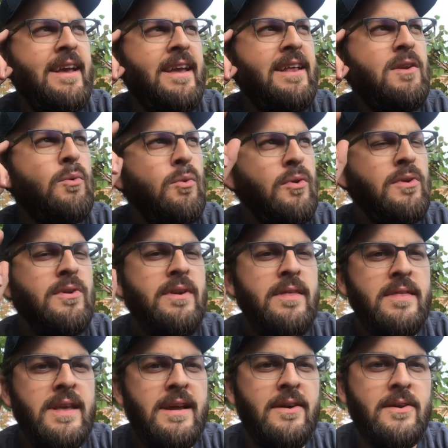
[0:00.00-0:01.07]
in order to
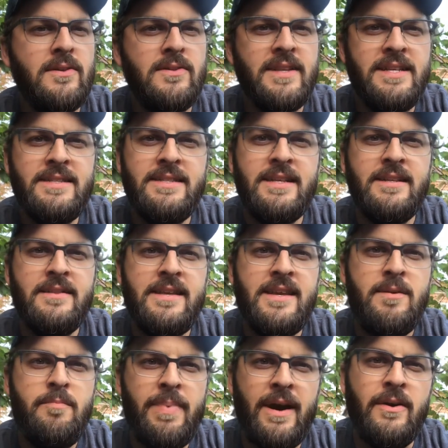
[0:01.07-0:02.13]
think
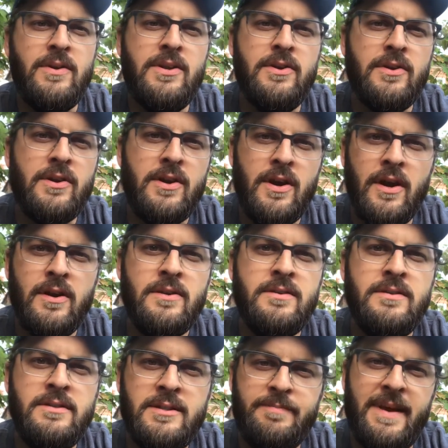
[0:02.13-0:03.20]
holistically about your
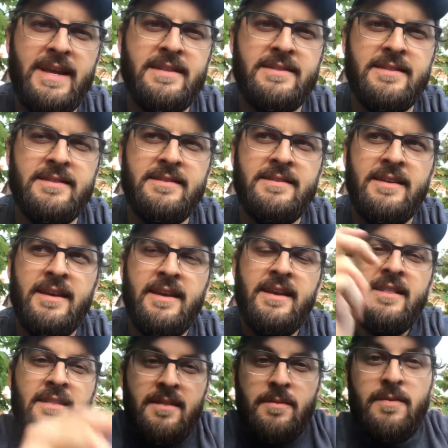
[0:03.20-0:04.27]
garden spaces,
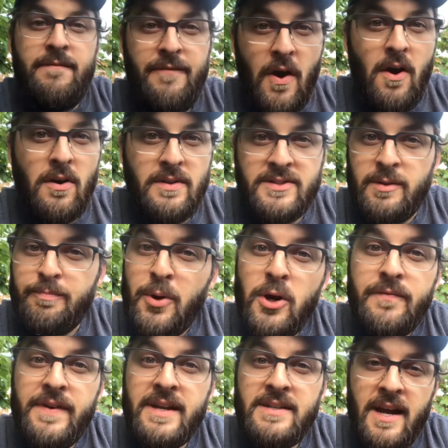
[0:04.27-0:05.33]
fall is a
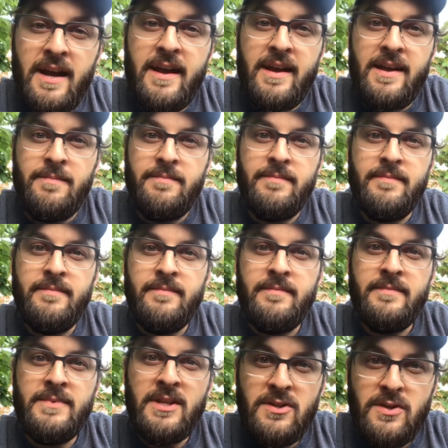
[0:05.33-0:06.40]
perfect time
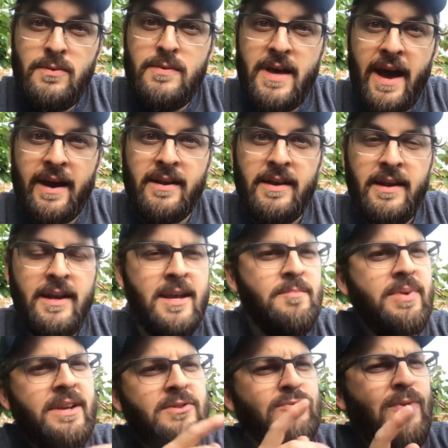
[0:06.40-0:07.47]
to do that.
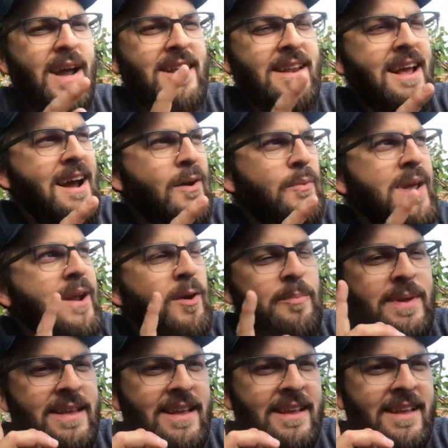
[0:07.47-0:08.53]
Because right now we are
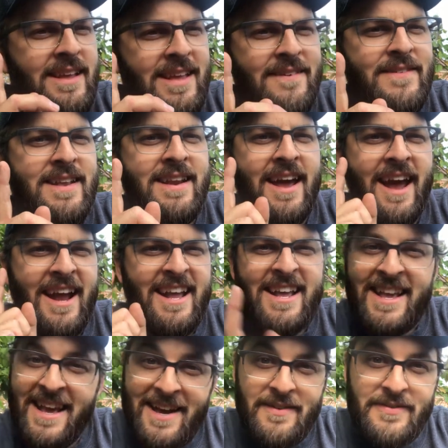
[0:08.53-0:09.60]
being given a
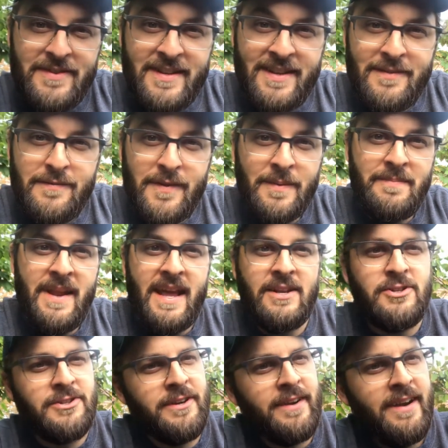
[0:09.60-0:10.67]
gift from
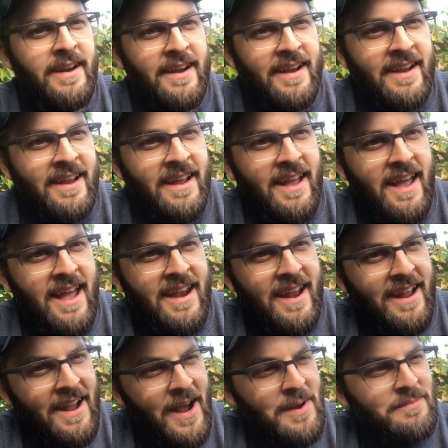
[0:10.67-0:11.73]
nature, and
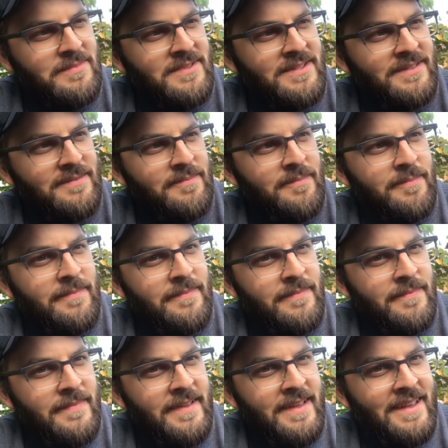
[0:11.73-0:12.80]
it comes
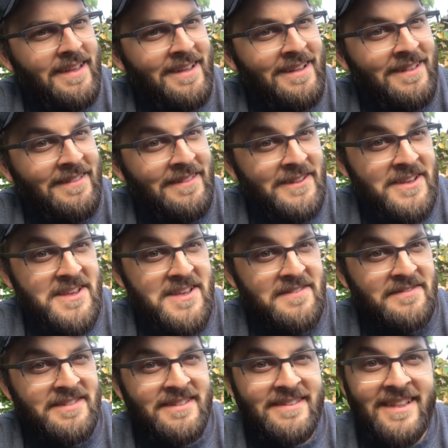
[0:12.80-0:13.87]
in
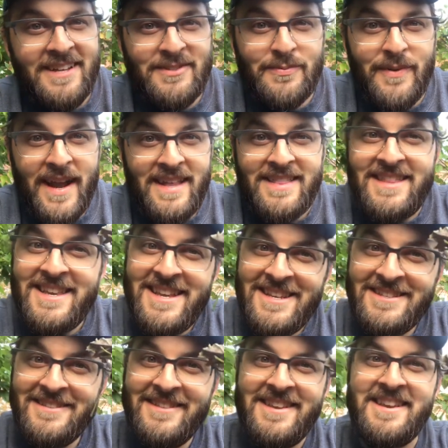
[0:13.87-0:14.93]
leaves. That's right,
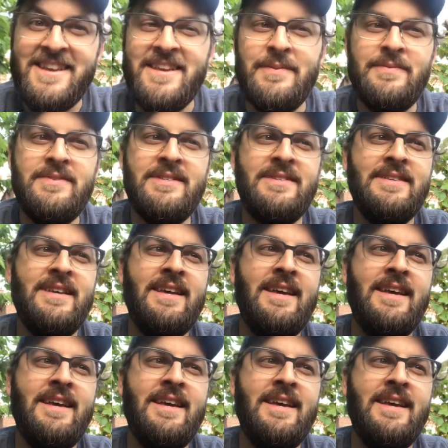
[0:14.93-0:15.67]
these leaves